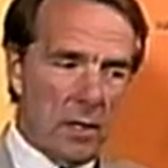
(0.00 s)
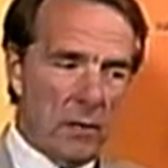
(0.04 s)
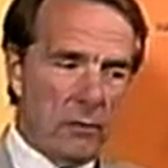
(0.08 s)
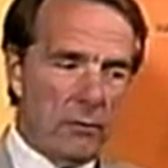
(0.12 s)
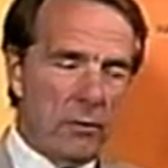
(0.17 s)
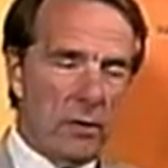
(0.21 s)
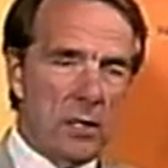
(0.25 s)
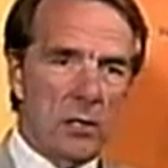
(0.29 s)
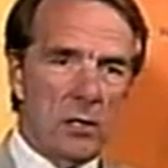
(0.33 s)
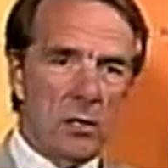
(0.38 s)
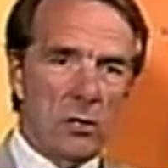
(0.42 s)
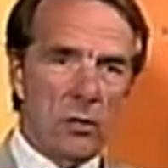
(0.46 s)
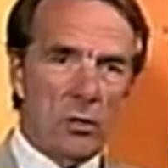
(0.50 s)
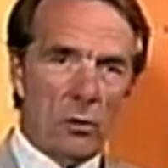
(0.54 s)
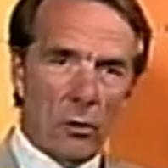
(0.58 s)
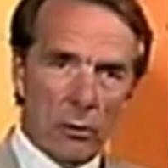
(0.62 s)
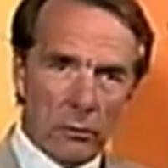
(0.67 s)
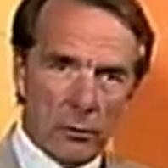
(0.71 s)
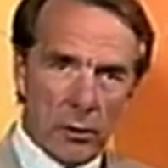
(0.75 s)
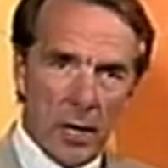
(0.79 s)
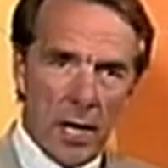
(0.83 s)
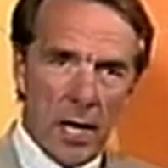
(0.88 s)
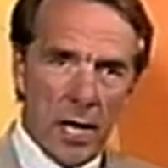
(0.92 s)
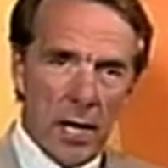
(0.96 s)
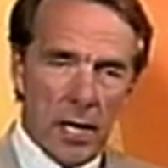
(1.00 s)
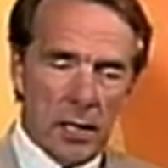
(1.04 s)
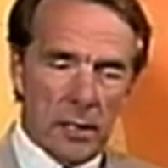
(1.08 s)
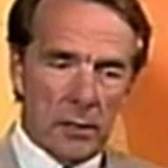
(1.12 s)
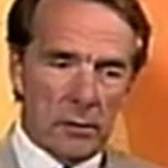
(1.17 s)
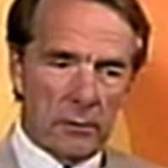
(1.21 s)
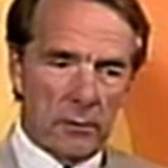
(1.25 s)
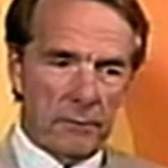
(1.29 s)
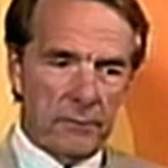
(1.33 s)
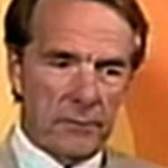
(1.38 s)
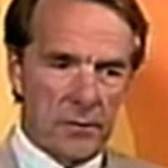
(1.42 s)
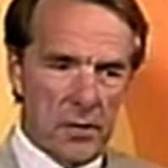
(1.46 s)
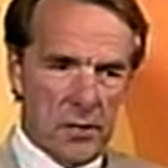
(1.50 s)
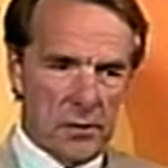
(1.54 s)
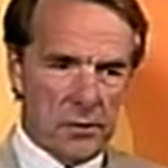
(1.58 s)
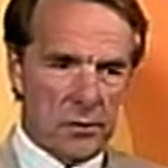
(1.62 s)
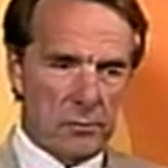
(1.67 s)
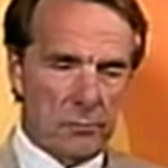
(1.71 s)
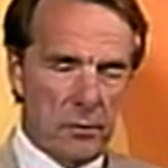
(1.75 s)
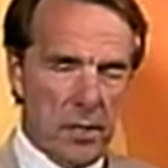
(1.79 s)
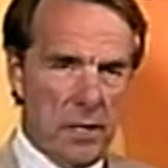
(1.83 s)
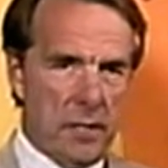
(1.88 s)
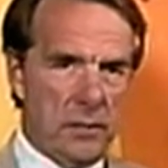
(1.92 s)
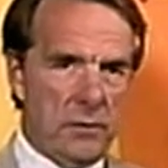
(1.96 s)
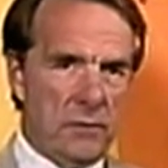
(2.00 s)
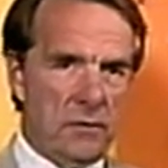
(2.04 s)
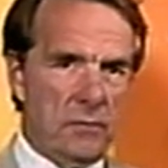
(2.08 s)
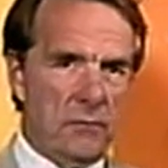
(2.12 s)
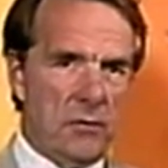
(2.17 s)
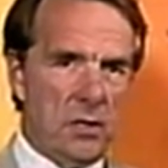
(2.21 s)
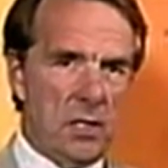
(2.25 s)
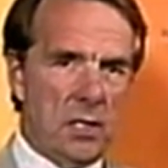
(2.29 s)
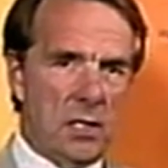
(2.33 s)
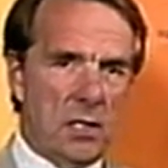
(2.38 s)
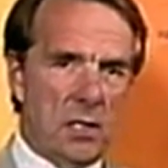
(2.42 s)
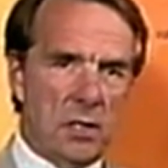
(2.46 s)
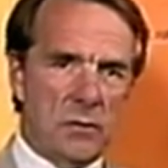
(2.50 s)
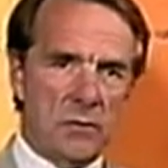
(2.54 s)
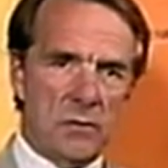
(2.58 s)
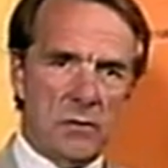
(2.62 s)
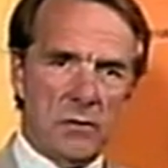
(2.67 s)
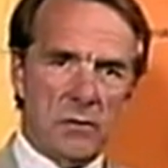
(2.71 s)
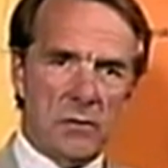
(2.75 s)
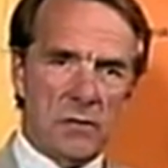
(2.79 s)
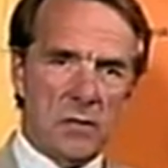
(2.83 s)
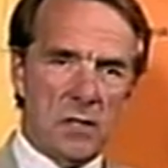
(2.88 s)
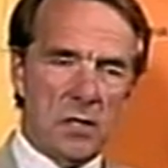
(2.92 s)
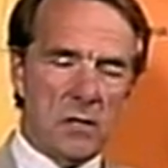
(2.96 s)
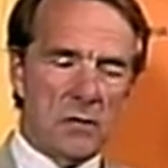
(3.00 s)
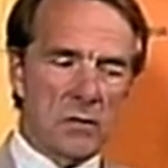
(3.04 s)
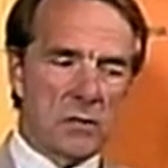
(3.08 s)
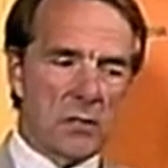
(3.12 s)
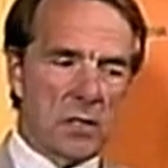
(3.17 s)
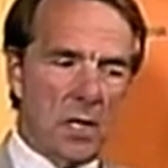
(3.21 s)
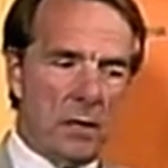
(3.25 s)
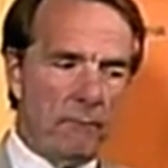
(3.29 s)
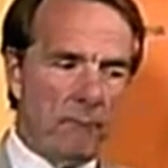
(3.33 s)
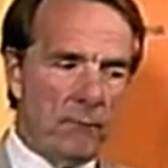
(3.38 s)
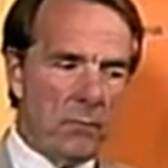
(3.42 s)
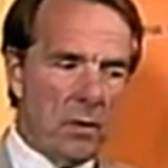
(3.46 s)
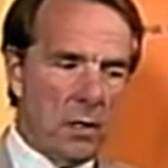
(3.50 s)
the Yoreh, the first rains of the year since Easter.